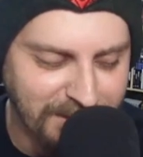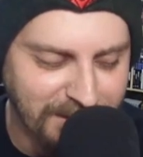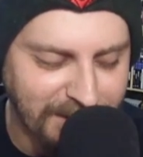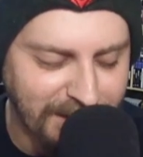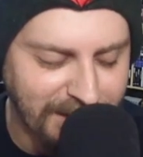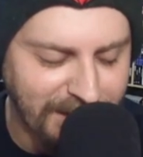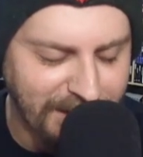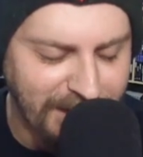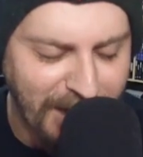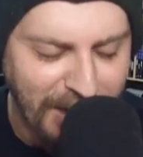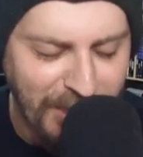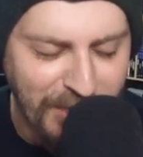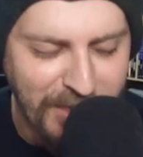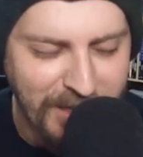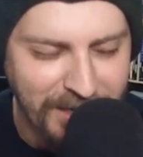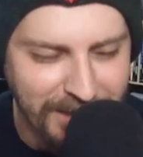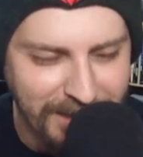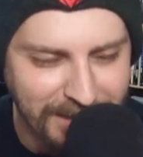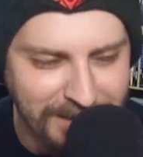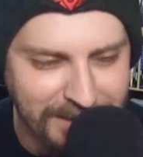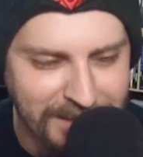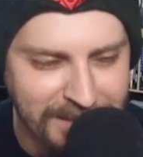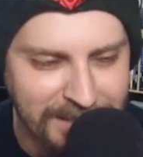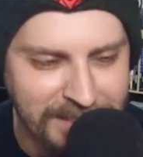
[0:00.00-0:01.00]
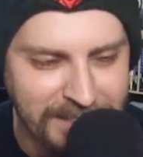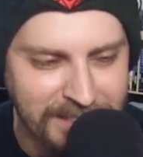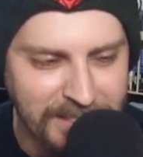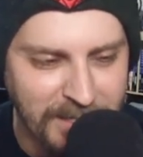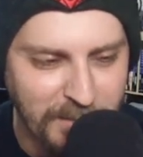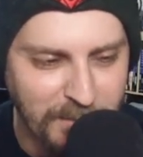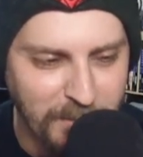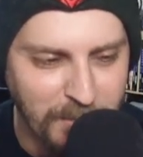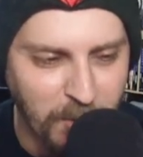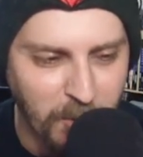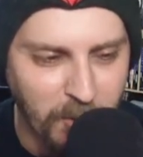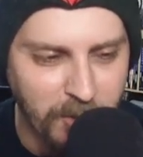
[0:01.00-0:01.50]
I think at
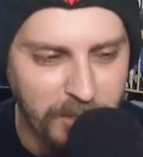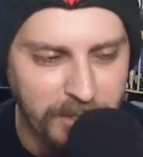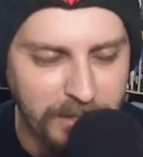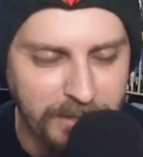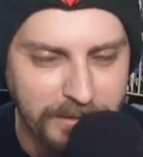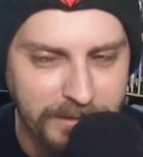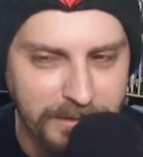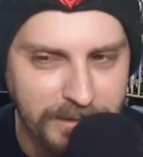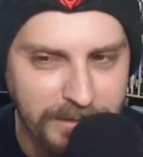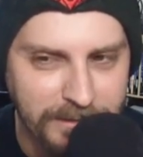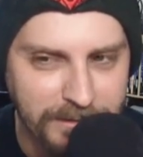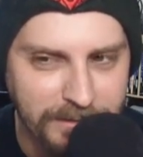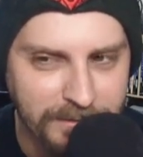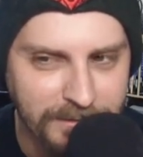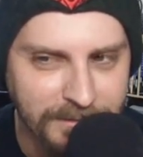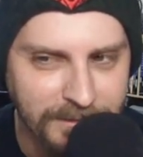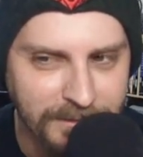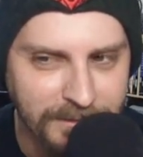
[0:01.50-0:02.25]
some point,